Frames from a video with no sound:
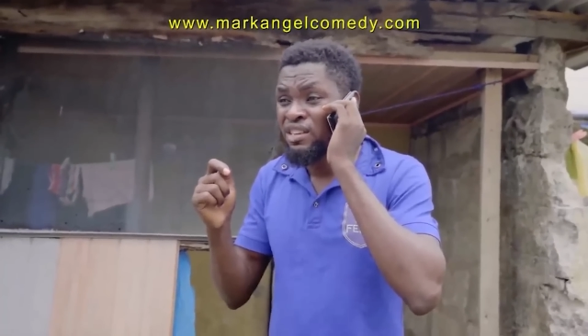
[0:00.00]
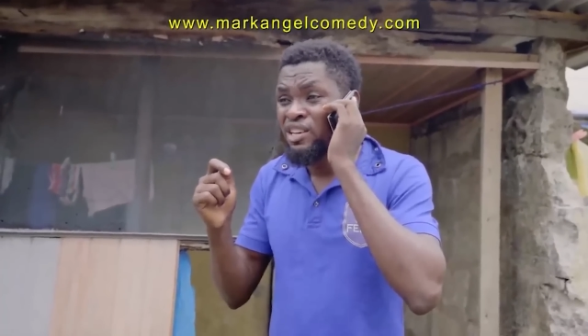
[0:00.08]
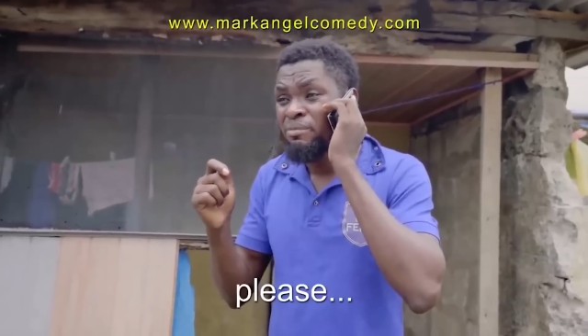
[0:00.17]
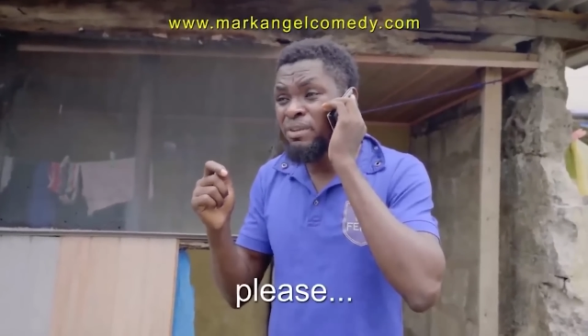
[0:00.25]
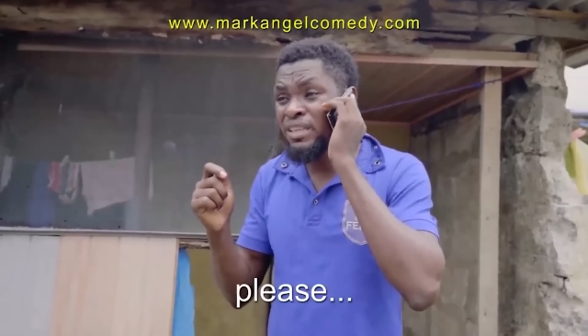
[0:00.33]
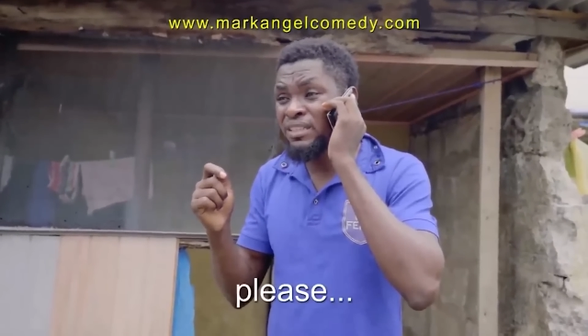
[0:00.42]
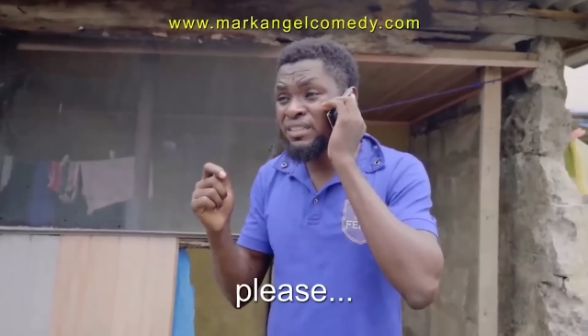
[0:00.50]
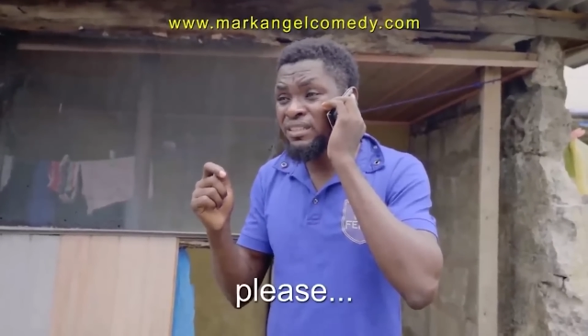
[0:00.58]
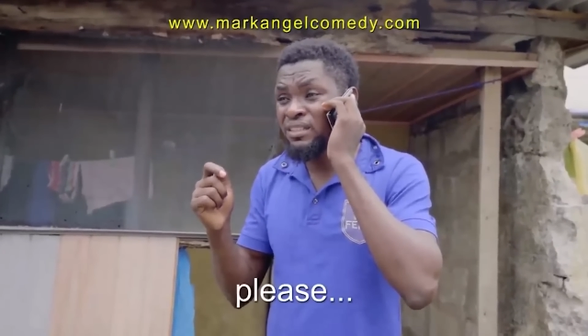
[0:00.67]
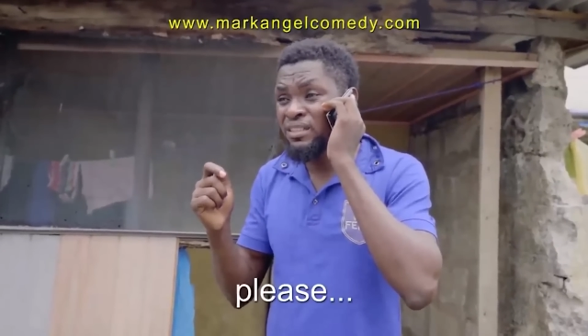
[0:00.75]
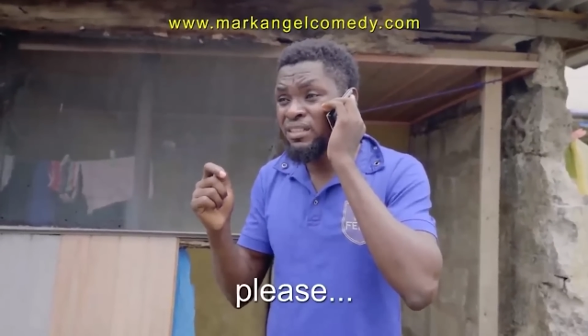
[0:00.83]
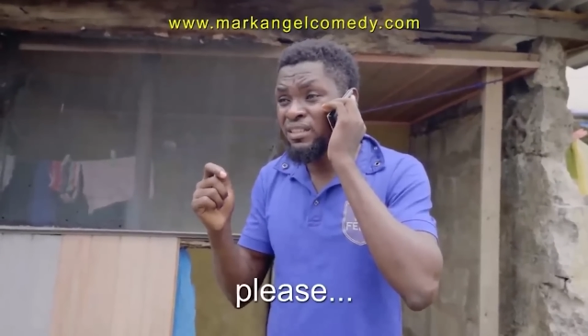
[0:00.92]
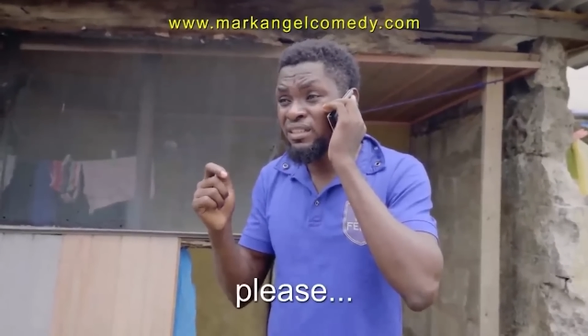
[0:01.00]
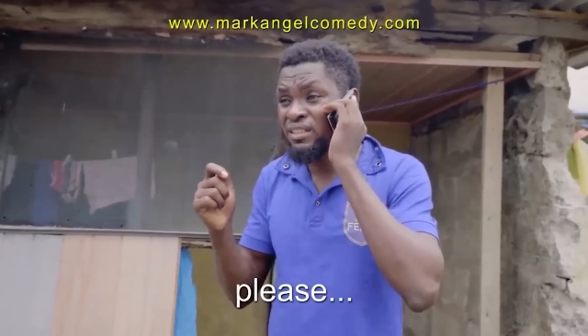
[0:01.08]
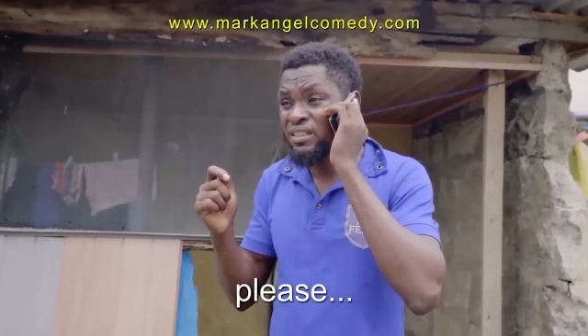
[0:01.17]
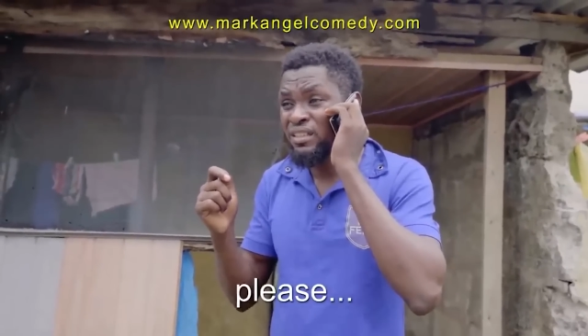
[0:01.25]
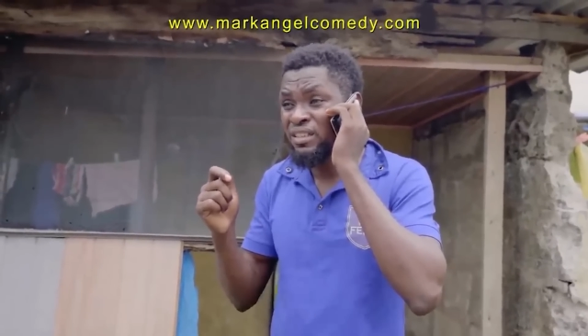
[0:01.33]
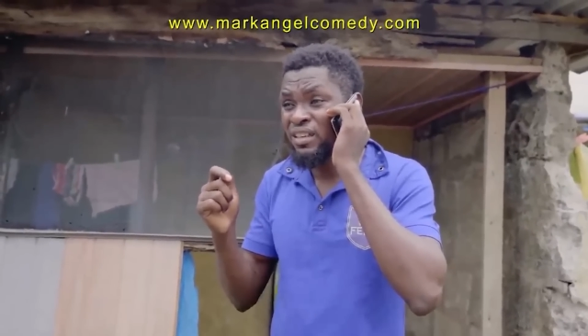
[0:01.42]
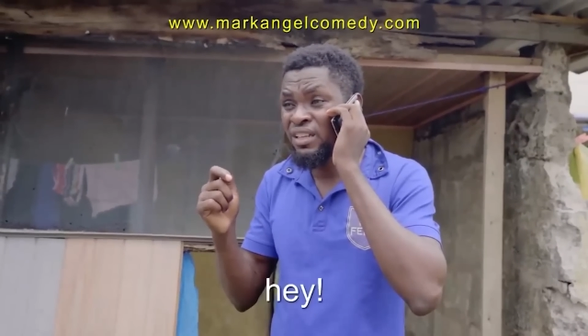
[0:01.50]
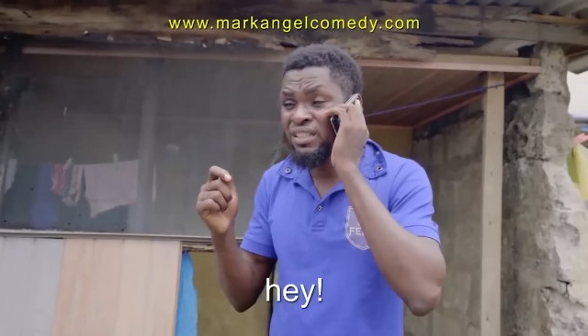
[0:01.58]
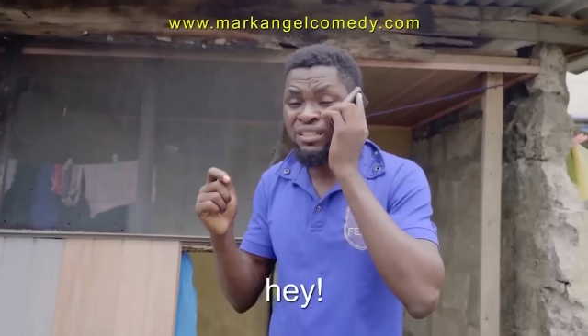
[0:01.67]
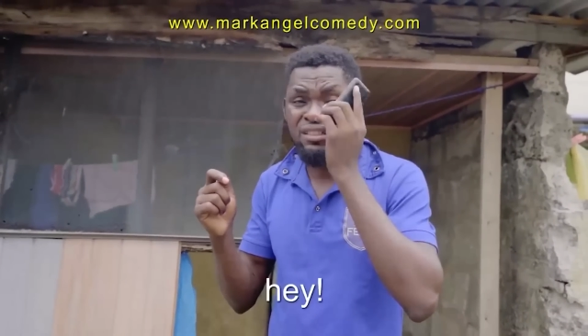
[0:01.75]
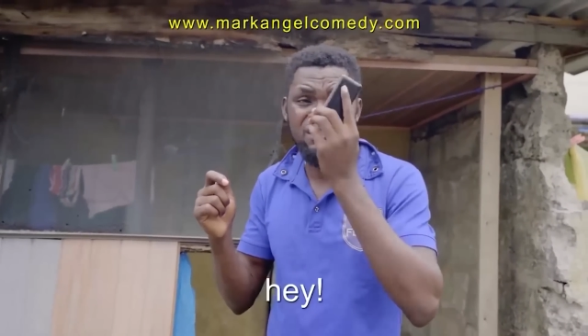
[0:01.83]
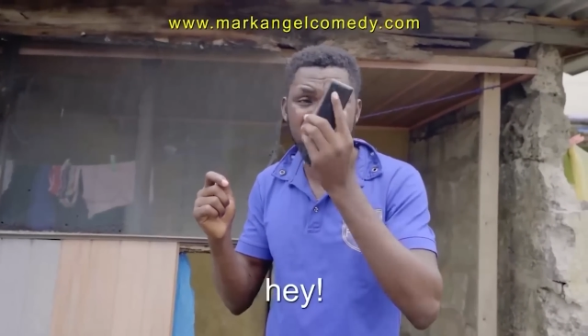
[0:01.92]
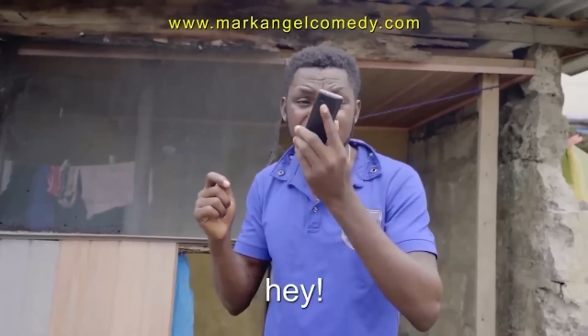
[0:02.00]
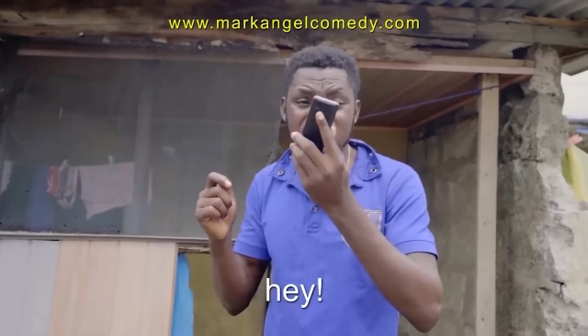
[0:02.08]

Please. Hey.